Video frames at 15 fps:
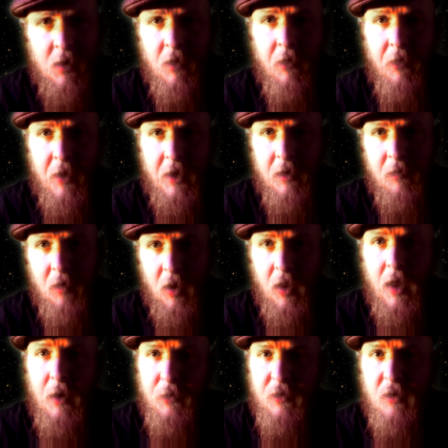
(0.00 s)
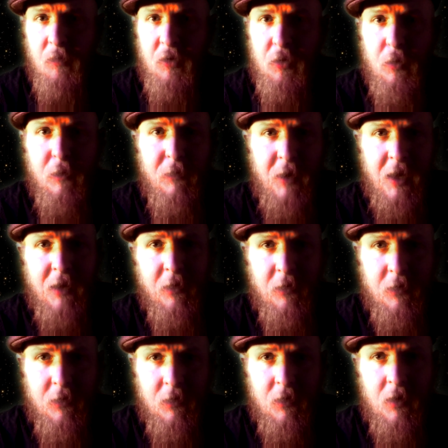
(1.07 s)
that allows them to
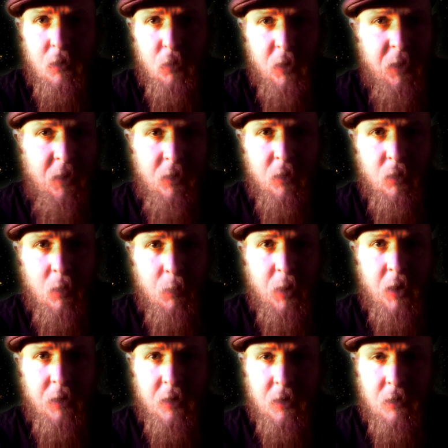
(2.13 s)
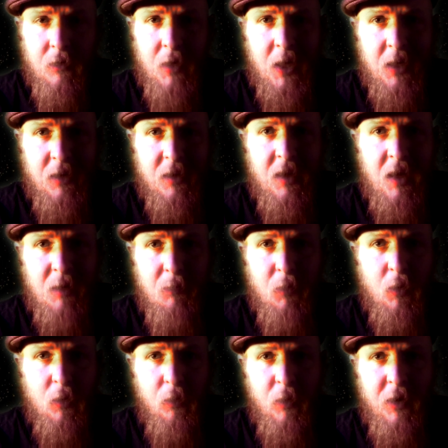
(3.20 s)
advance within the rebellion and to gain
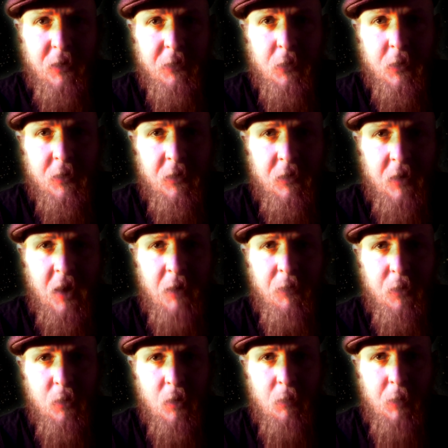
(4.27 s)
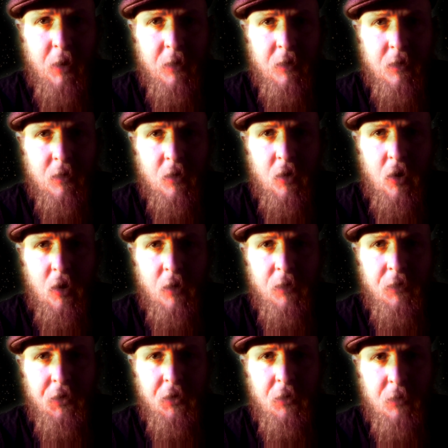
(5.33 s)
more resources of the rebellion,
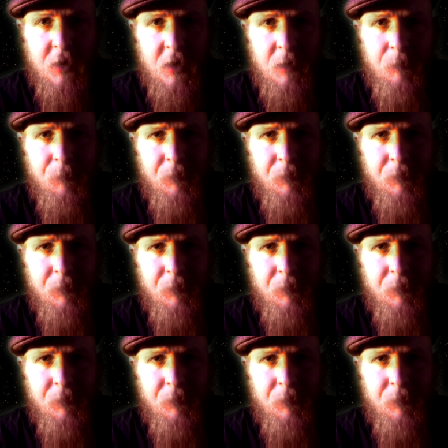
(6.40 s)
called duty.